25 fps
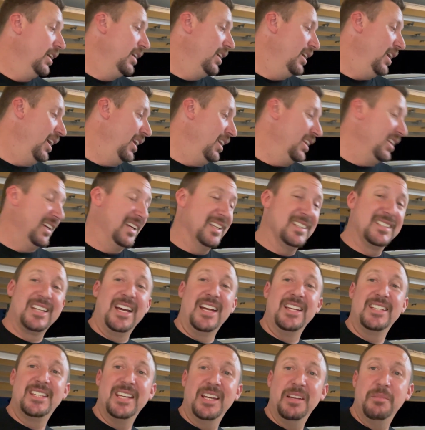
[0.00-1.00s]
Anything
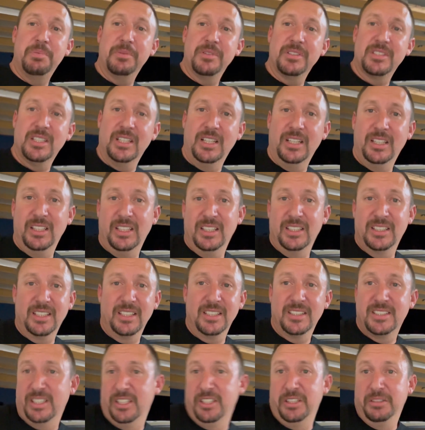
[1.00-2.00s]
inside 10% is
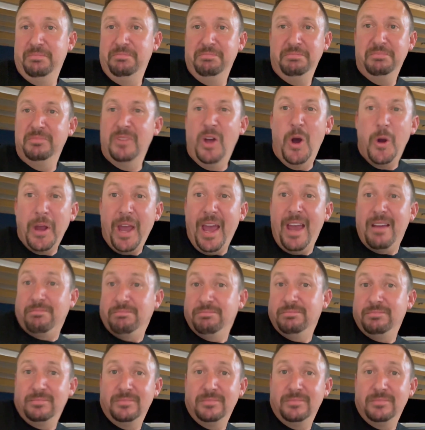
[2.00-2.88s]
considered okay.